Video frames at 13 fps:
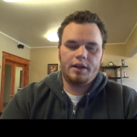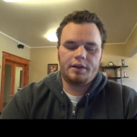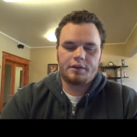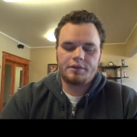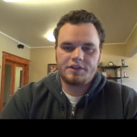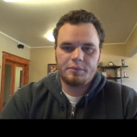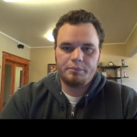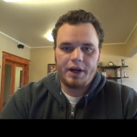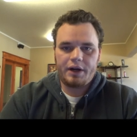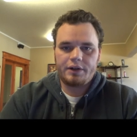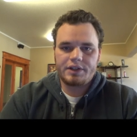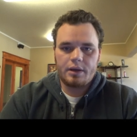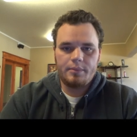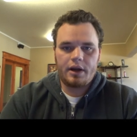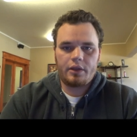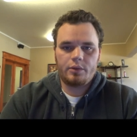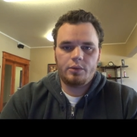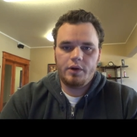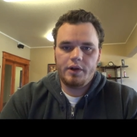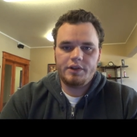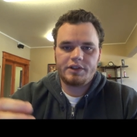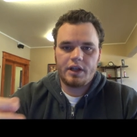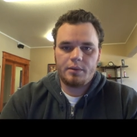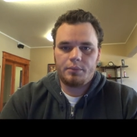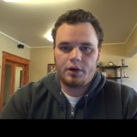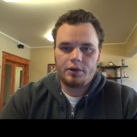then some bears come out of the woods
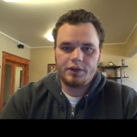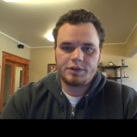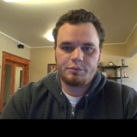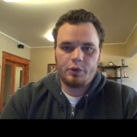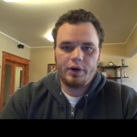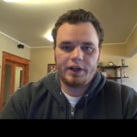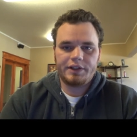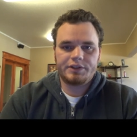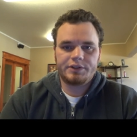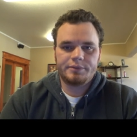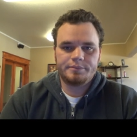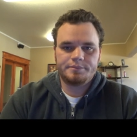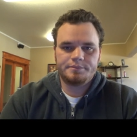and maul these boys.